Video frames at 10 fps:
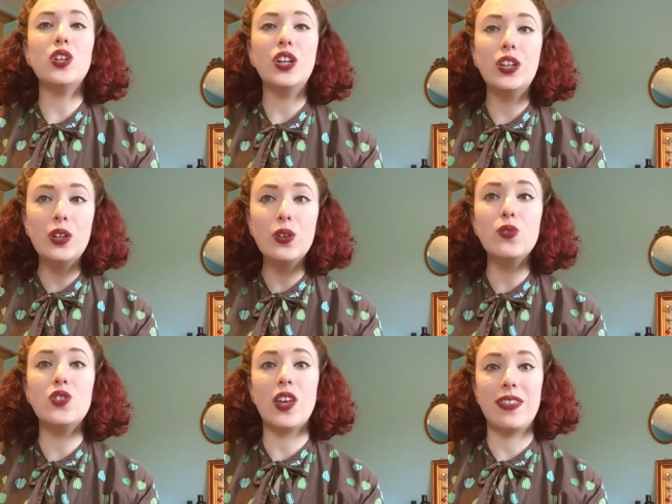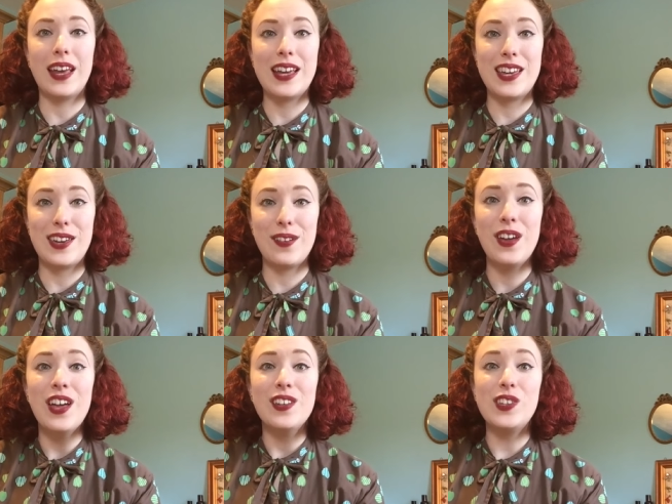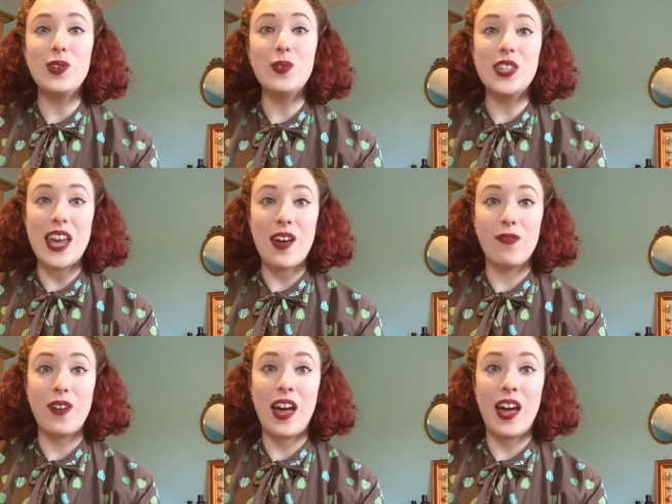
huge thank you to Steph